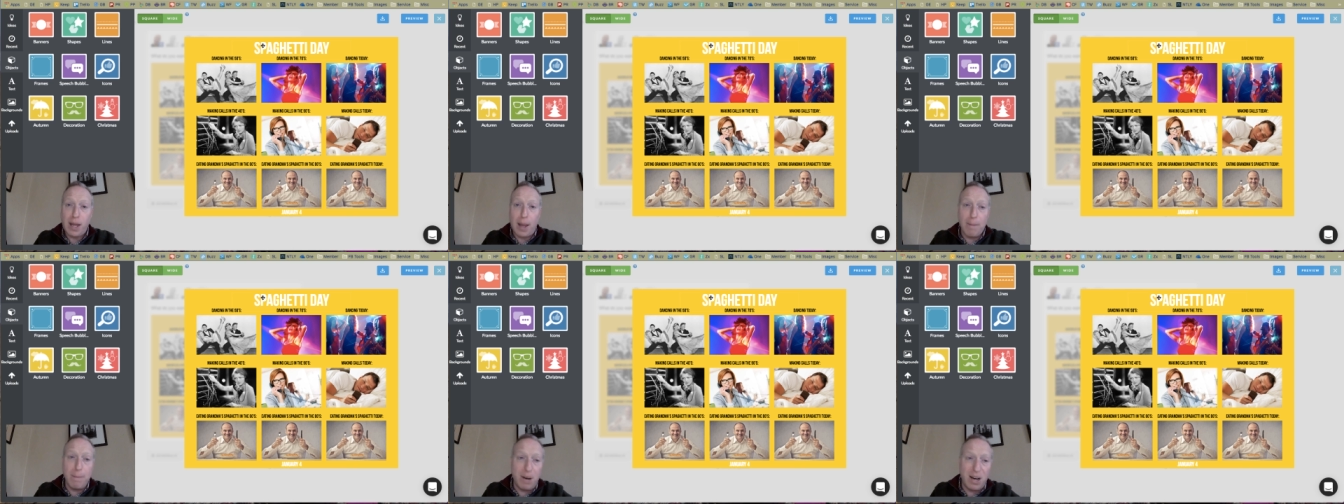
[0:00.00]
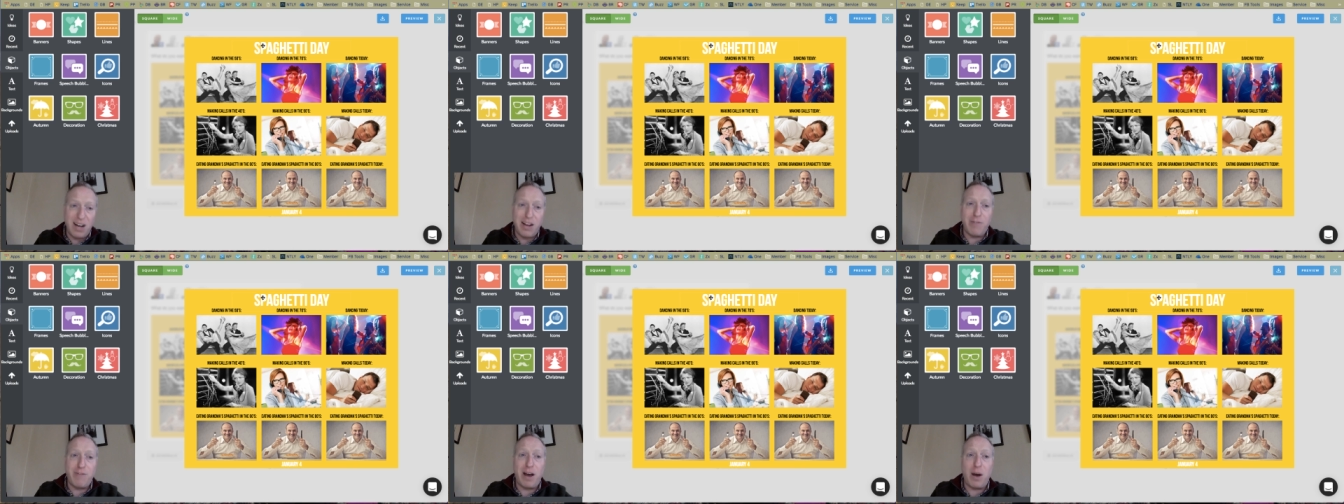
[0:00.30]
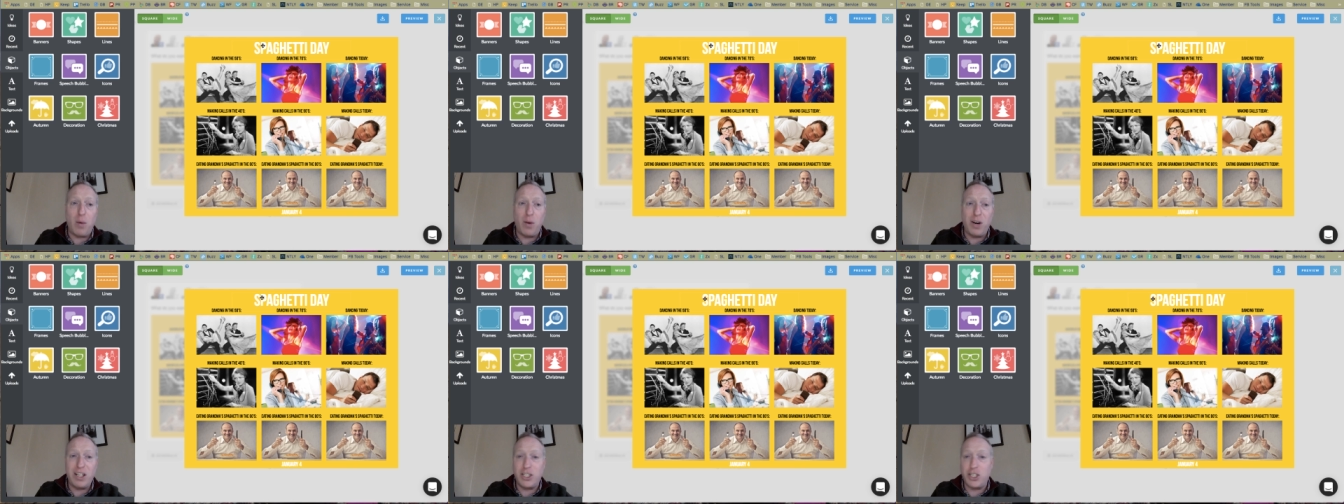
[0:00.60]
But if I
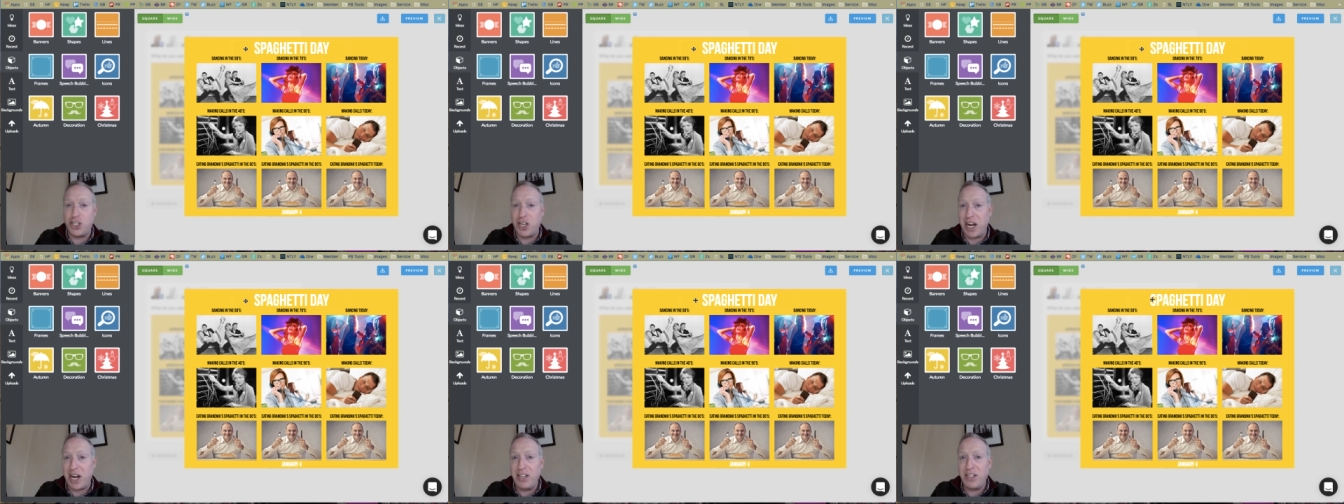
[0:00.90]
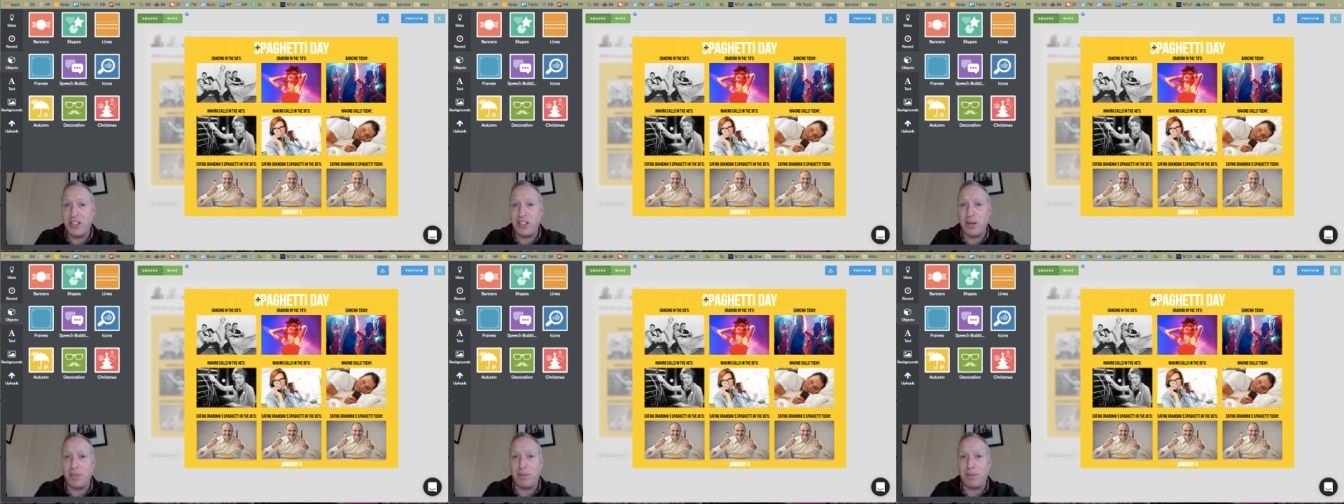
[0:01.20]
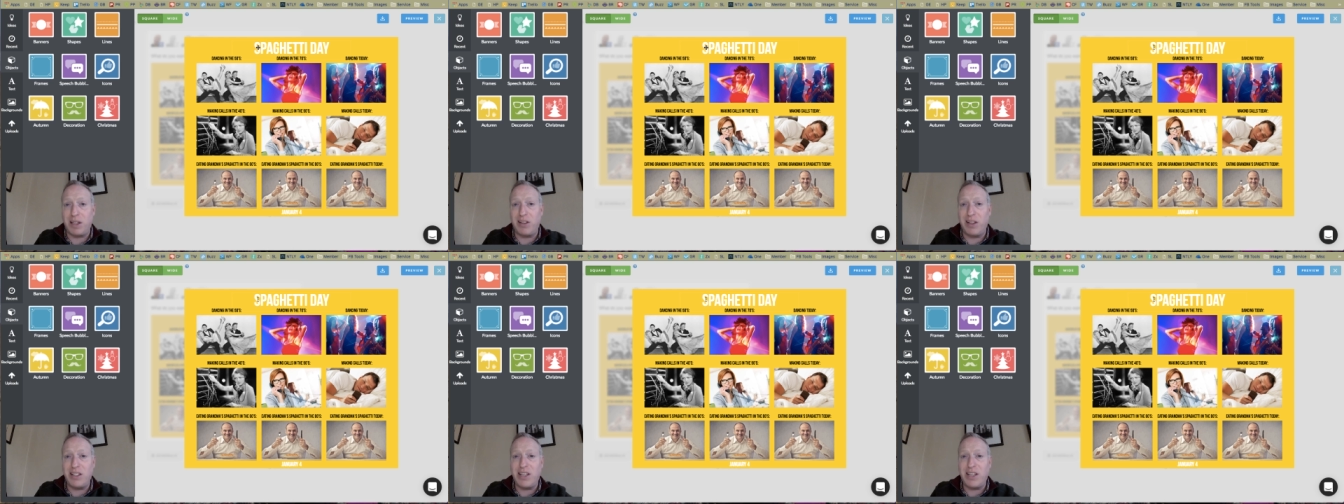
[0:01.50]
want to change
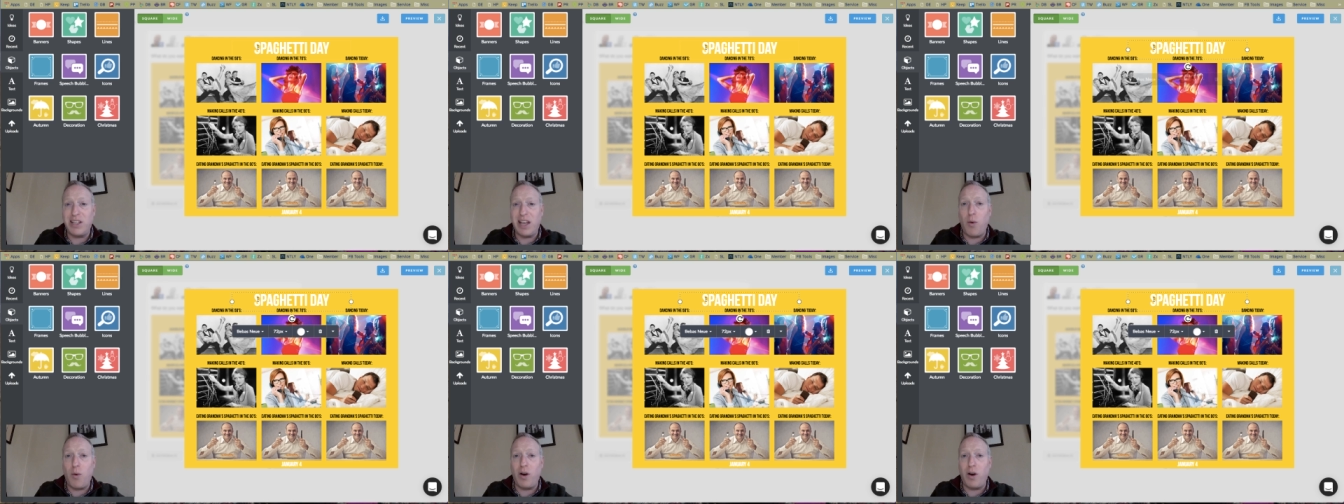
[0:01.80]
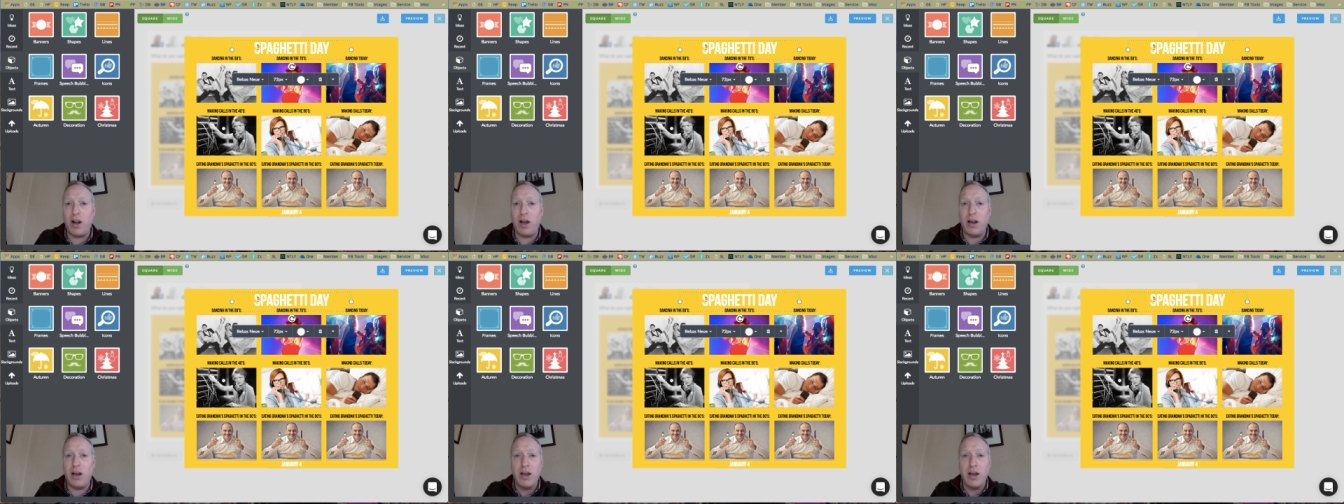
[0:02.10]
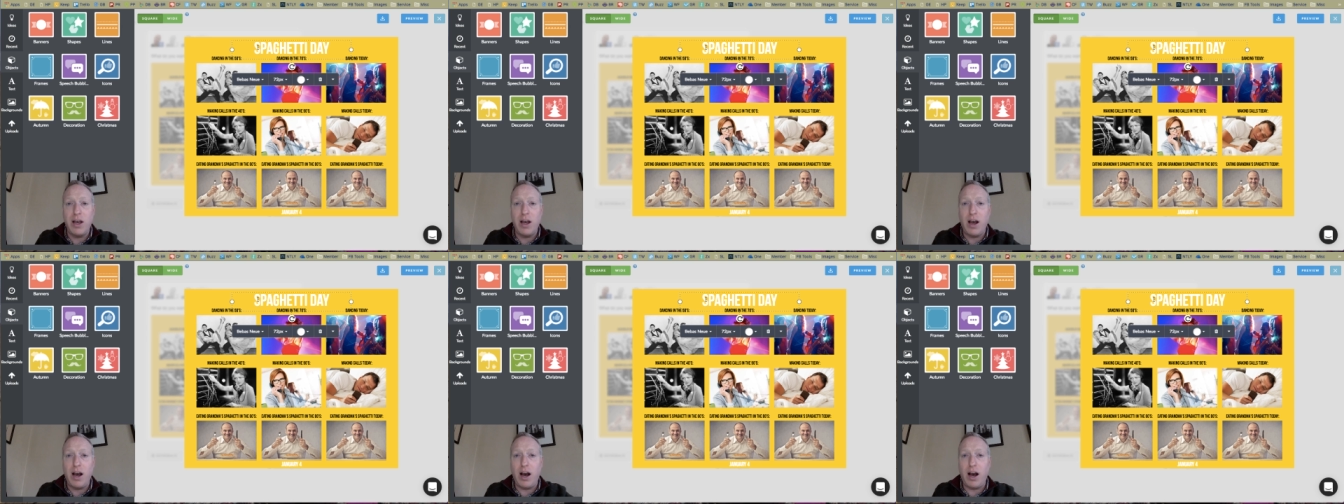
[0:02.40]
something, let's say I want
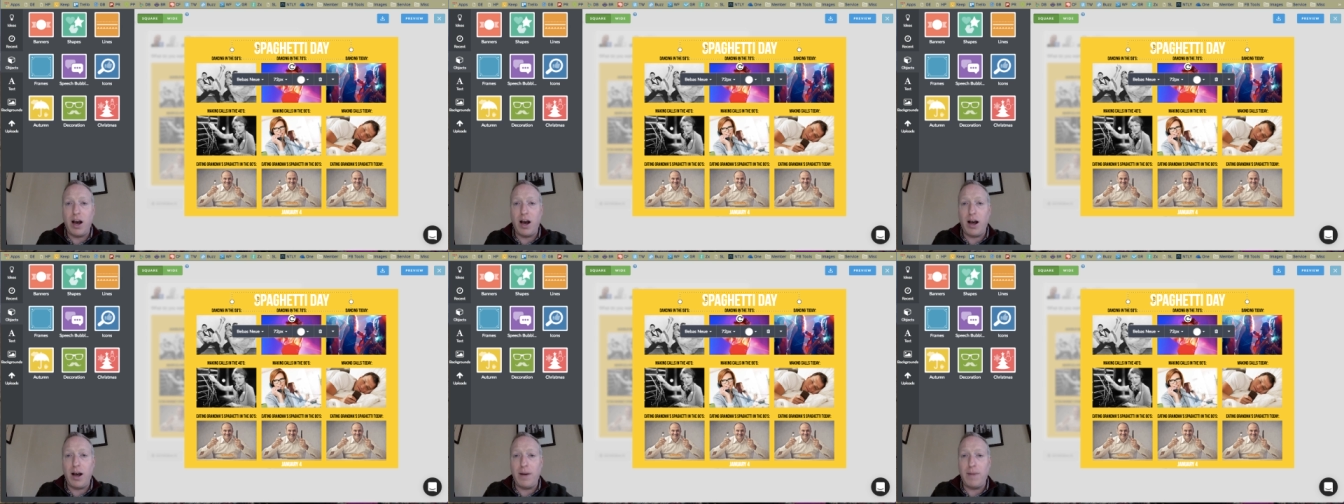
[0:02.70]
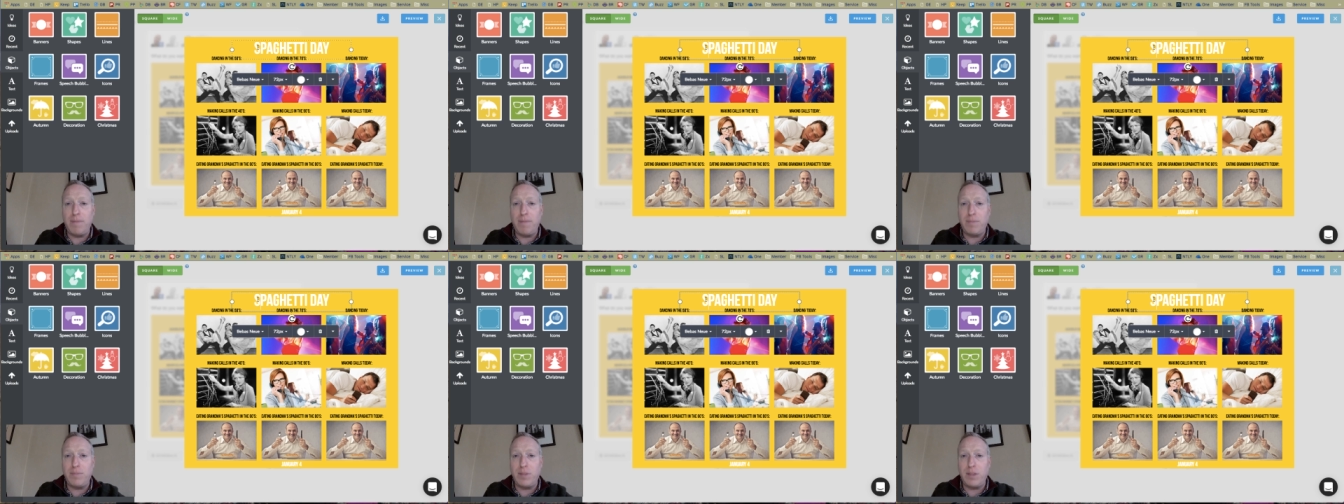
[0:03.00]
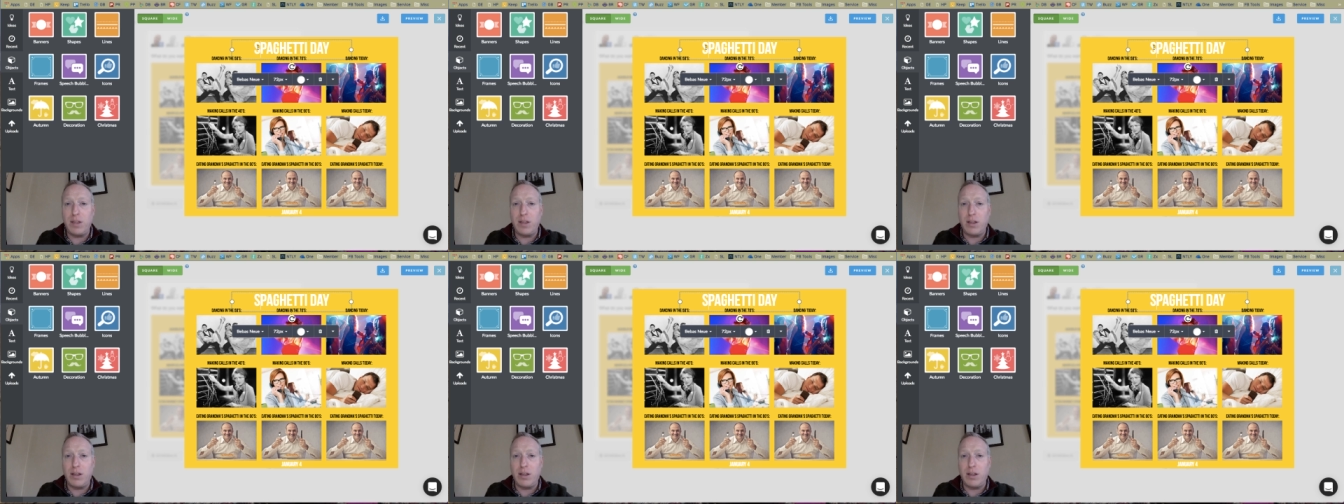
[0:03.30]
to um,